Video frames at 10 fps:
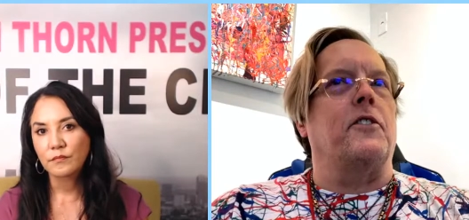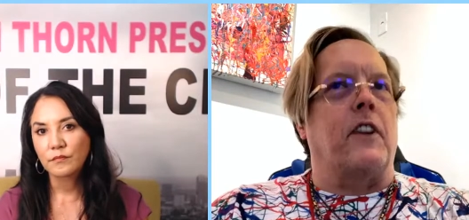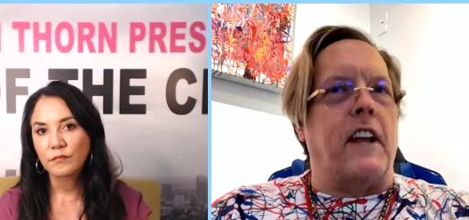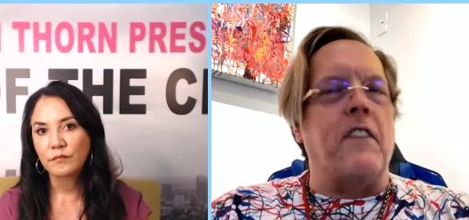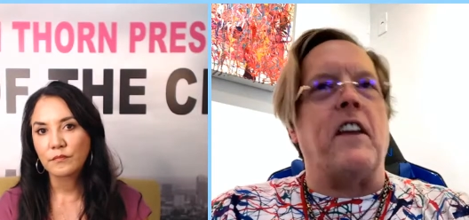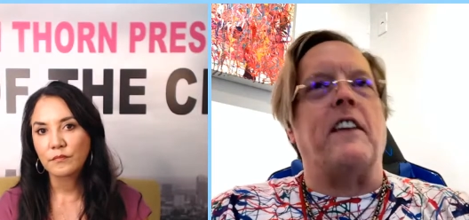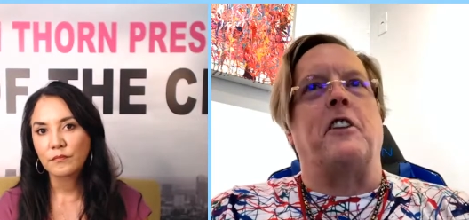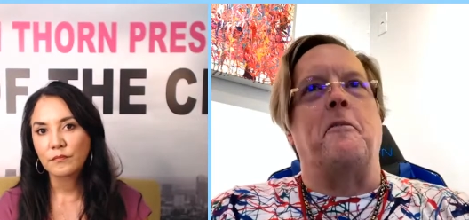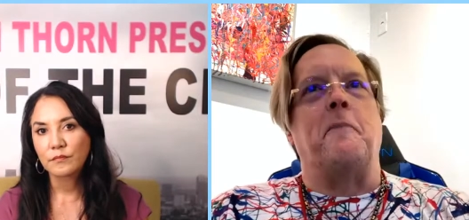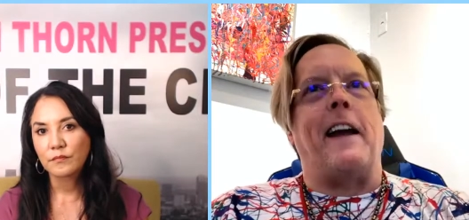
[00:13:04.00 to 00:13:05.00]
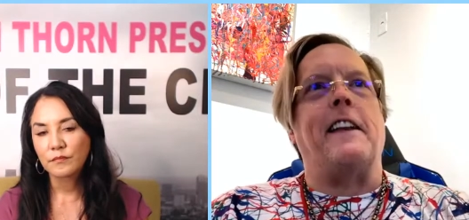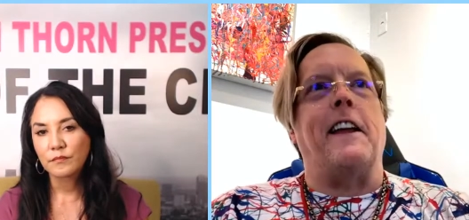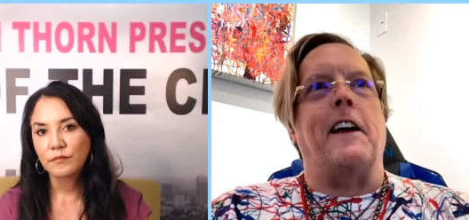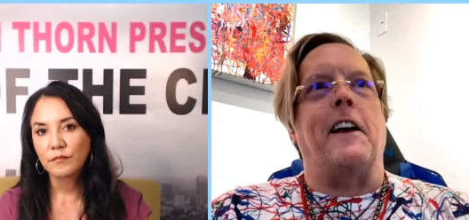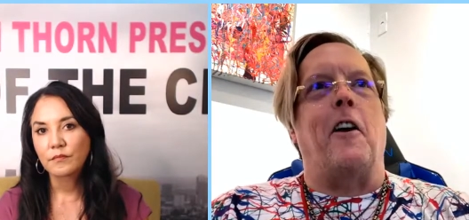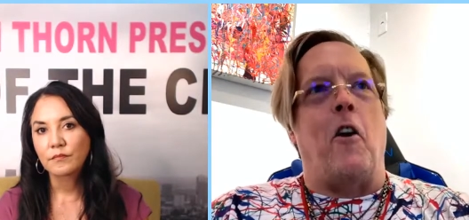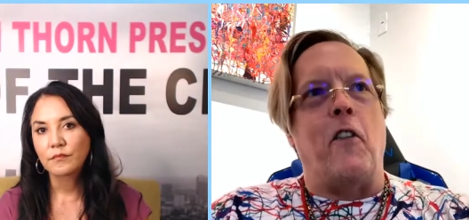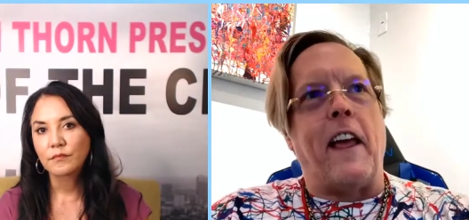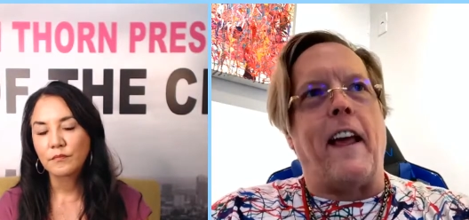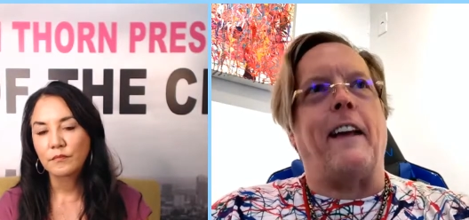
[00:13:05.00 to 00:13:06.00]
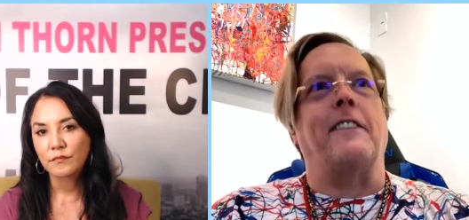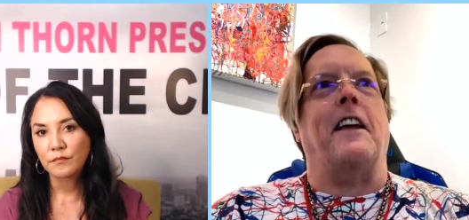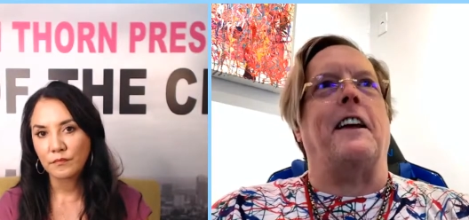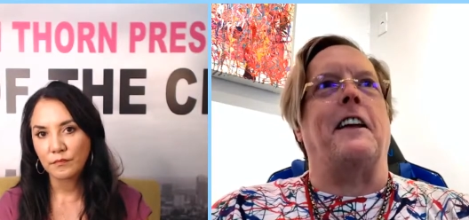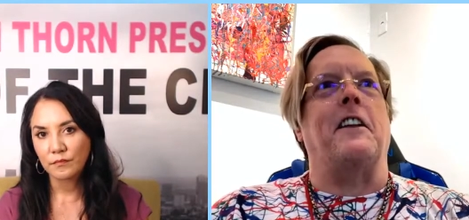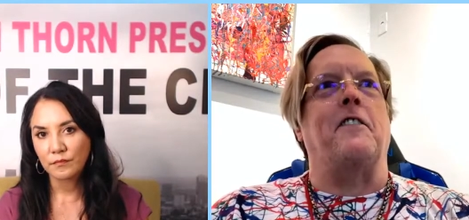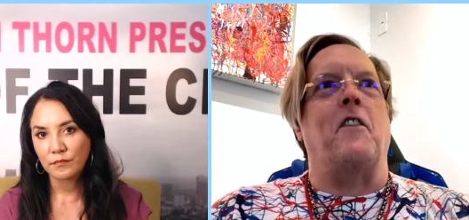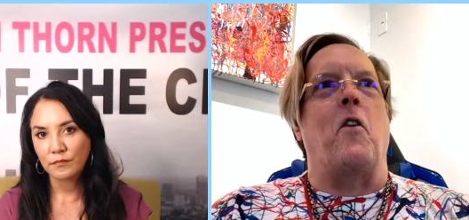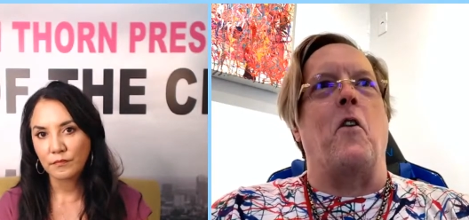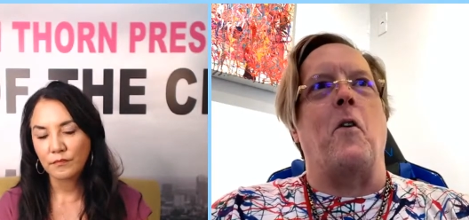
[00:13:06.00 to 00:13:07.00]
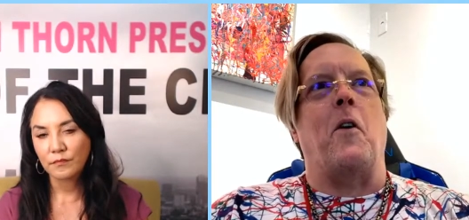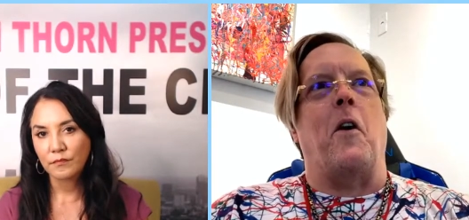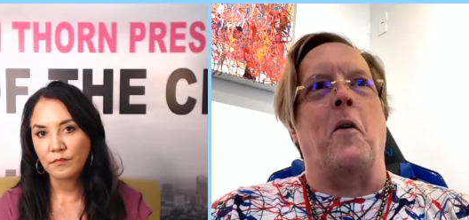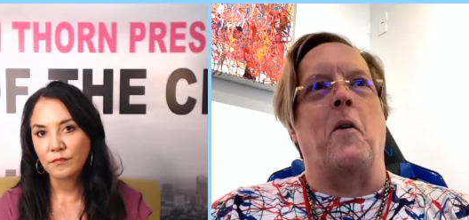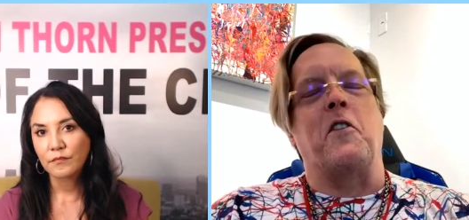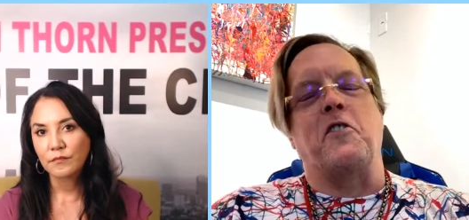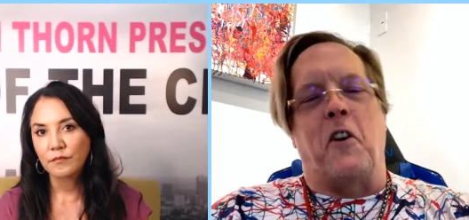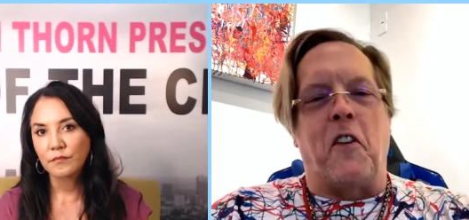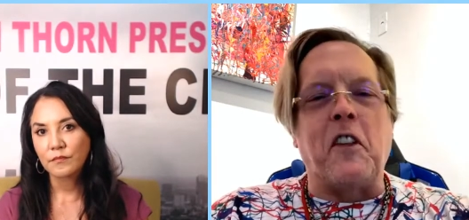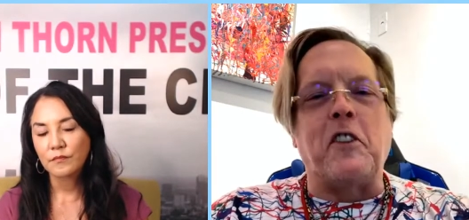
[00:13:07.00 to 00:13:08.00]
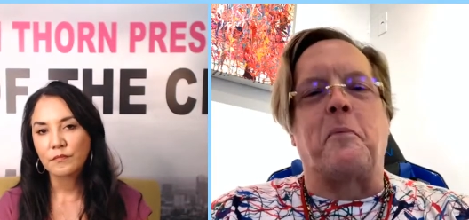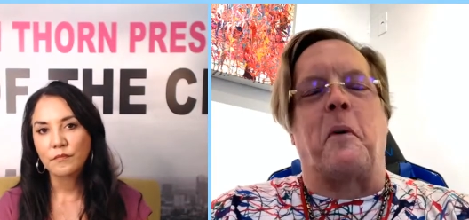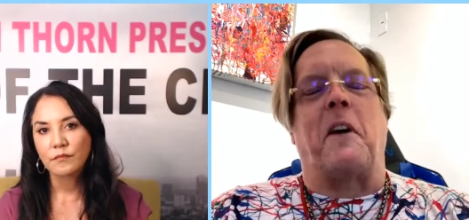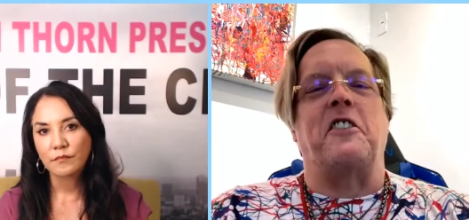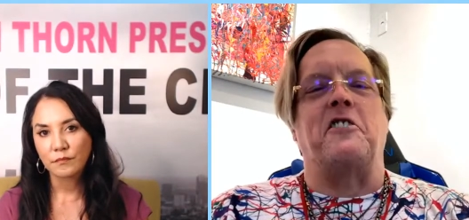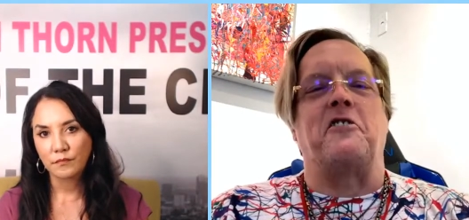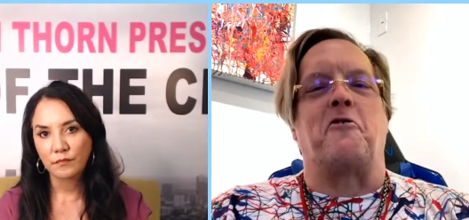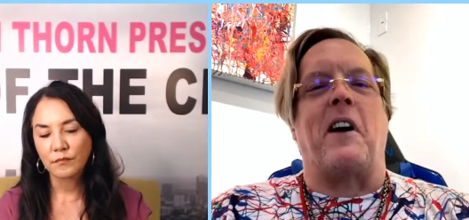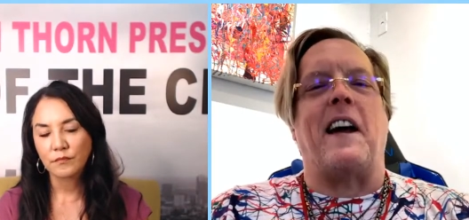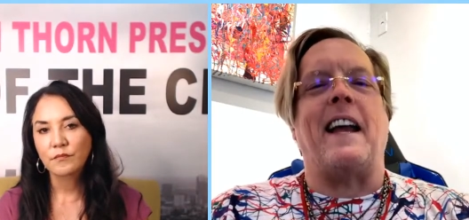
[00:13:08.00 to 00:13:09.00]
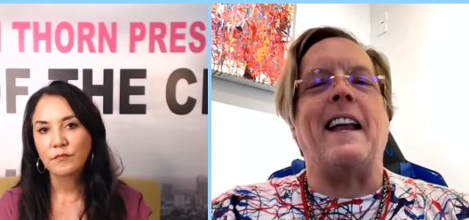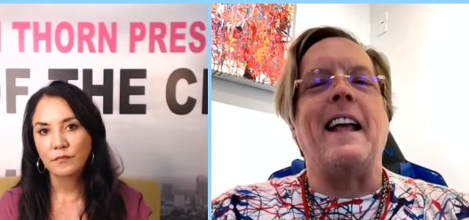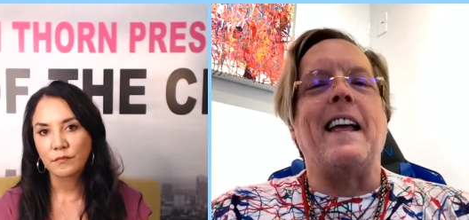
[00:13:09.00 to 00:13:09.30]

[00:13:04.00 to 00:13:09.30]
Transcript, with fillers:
Speaker 1: to give you some idea, all the executive orders, all these presidents write,